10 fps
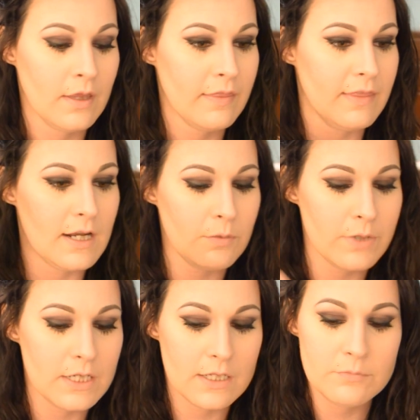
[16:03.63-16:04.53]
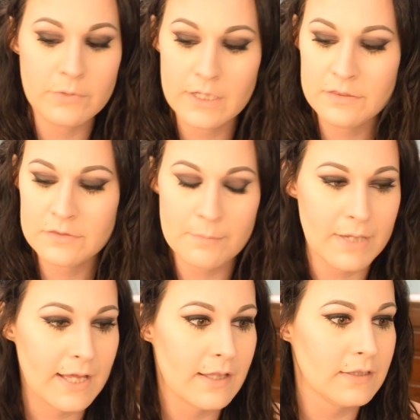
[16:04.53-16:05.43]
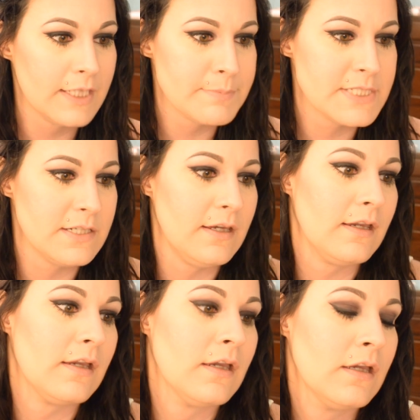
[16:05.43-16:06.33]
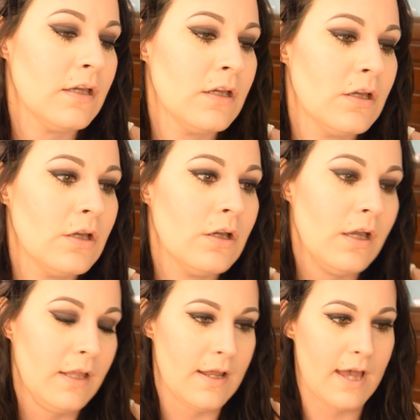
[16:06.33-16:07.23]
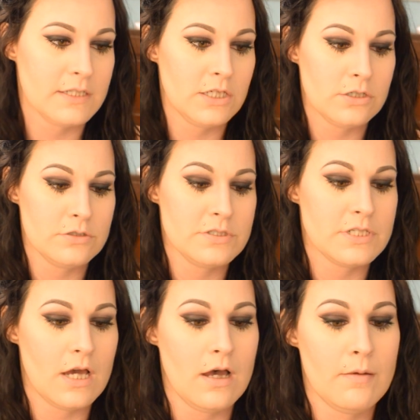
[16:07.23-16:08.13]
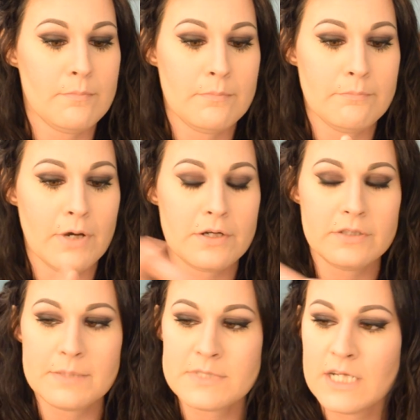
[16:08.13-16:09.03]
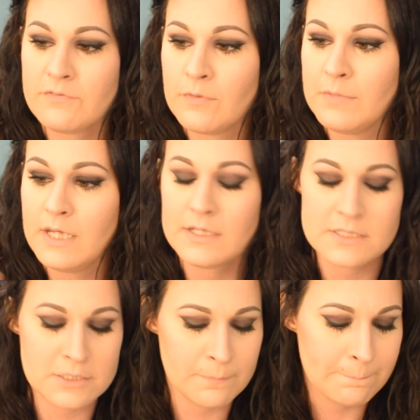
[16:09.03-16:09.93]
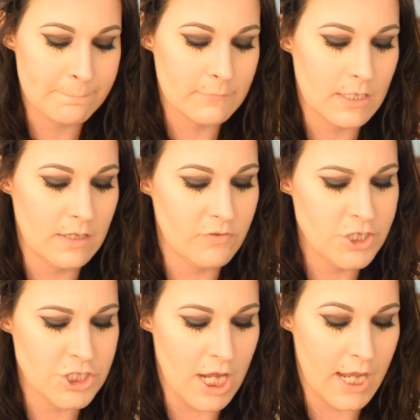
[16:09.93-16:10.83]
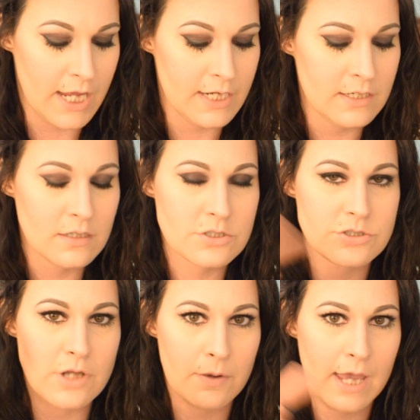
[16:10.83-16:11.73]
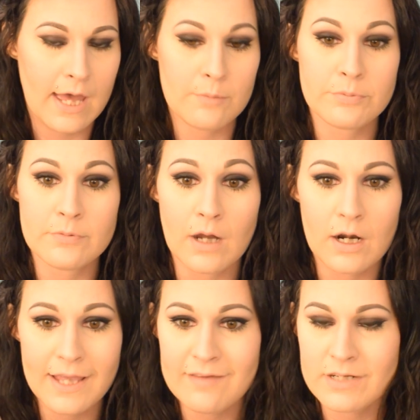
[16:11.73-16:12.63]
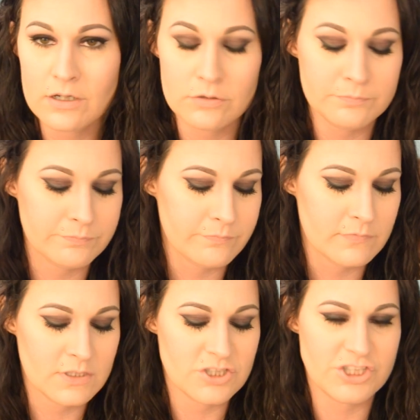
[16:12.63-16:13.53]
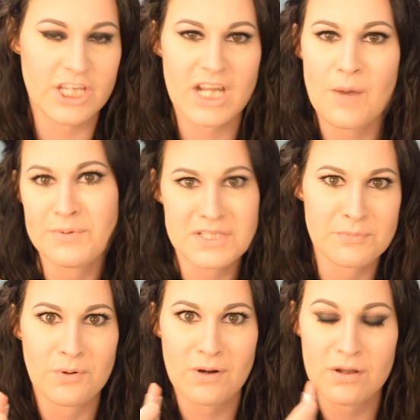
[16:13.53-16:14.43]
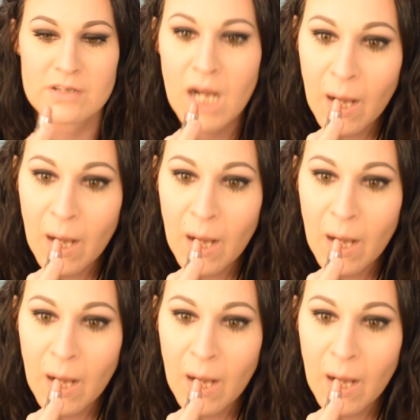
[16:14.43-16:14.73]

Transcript: Then I went in with my lipstick, and I used butter lipstick from NYX in the shade Snow Cap. I already have it on. Shit, I'll put some more on.